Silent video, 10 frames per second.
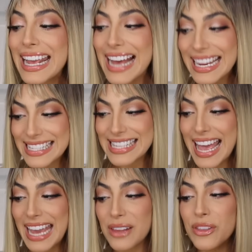I gotta
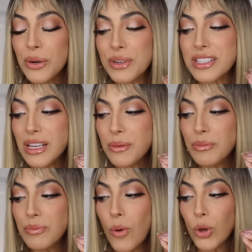say, there was
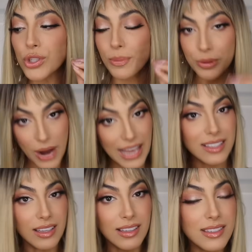some
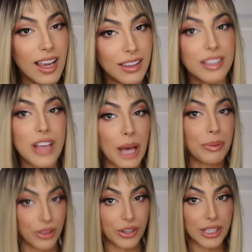surprises in the top
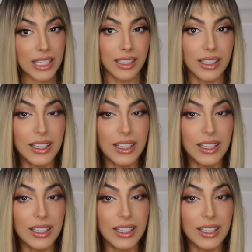30,